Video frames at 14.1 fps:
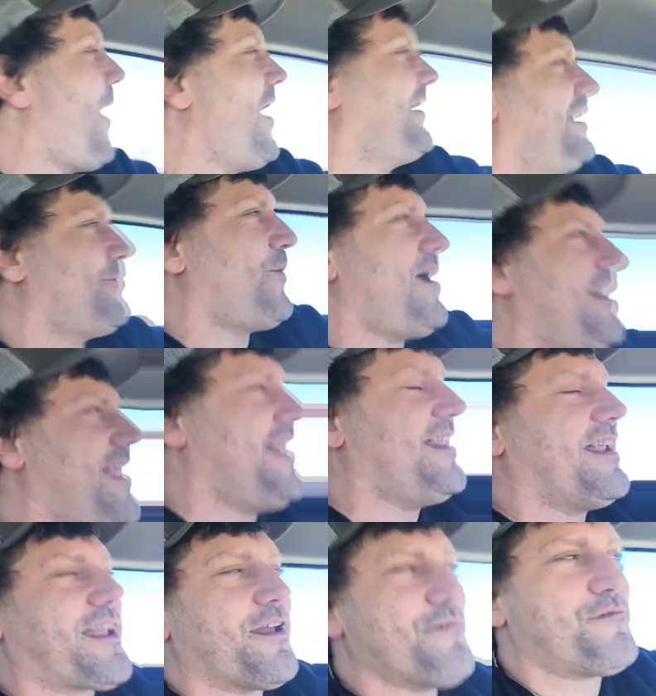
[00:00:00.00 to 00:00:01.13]
one that went in
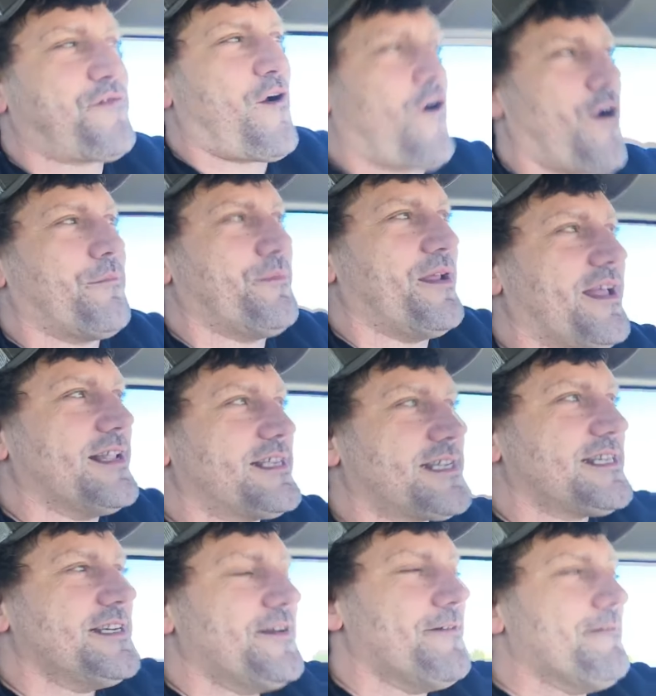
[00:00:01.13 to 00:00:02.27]
and confirmed it,
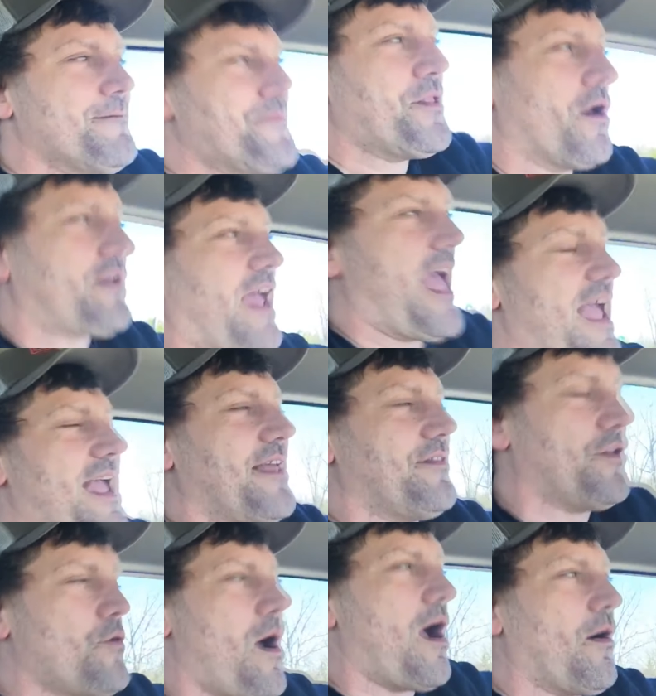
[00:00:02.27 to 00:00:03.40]
okay, who